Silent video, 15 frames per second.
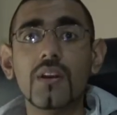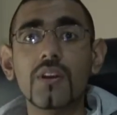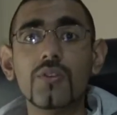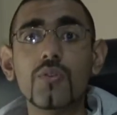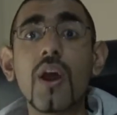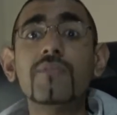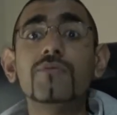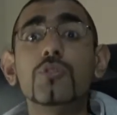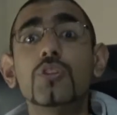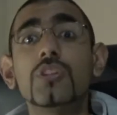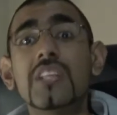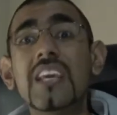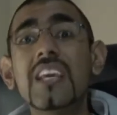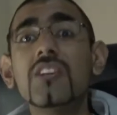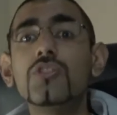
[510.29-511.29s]
You have to
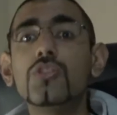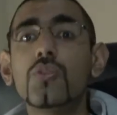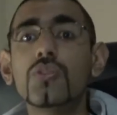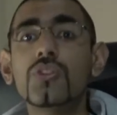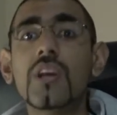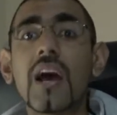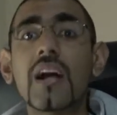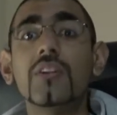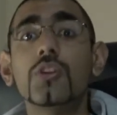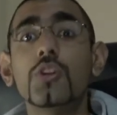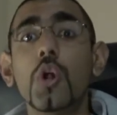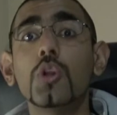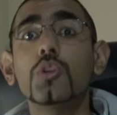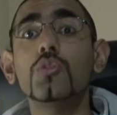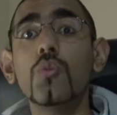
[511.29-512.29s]
teach your child
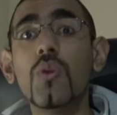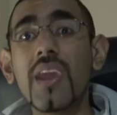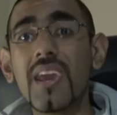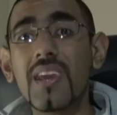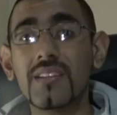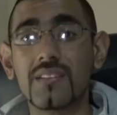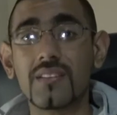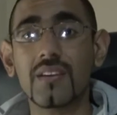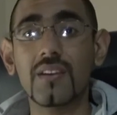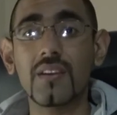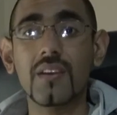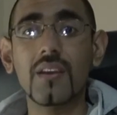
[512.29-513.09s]
not to hit,